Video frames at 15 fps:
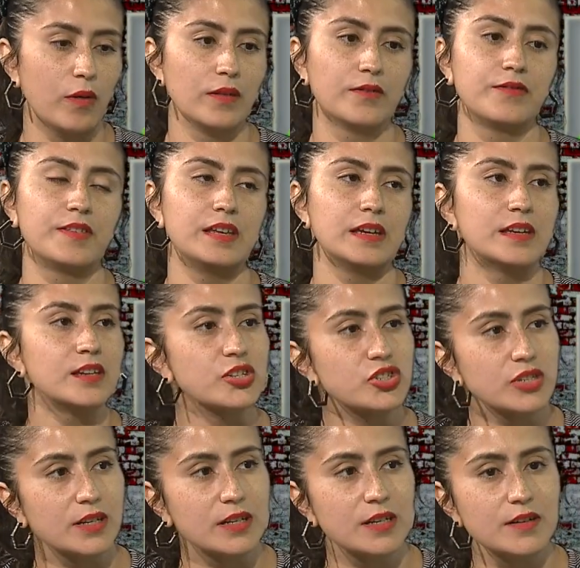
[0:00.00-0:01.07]
all of the
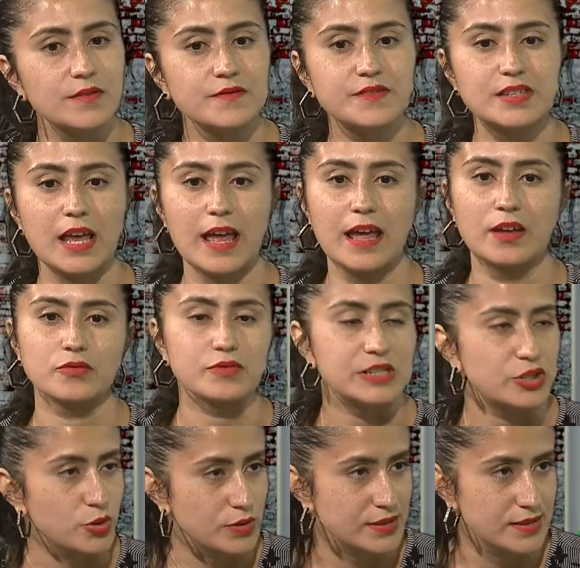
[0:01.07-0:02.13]
initiatives and
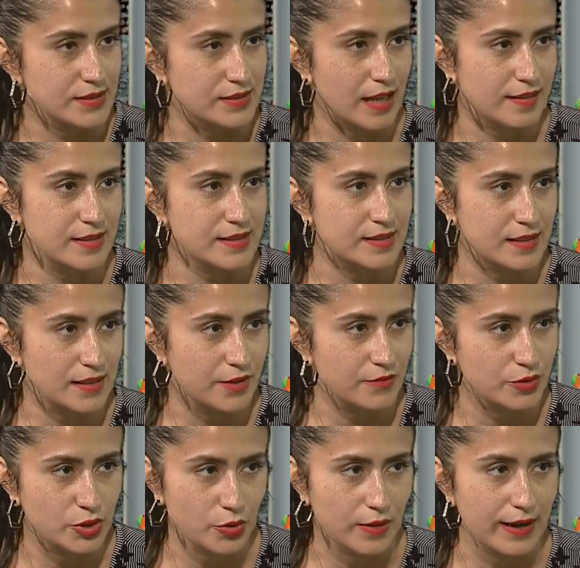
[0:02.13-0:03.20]
resources that the city of
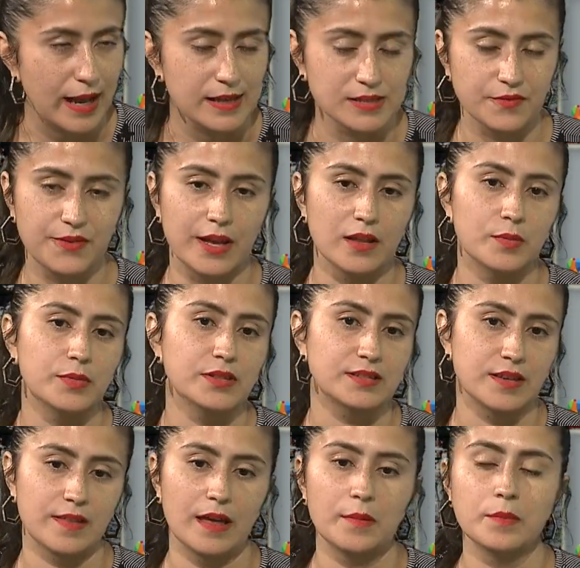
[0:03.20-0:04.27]
New York has available
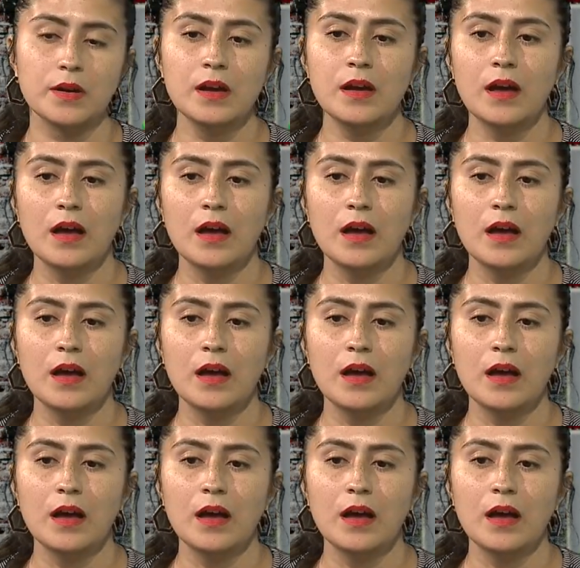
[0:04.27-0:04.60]
to them.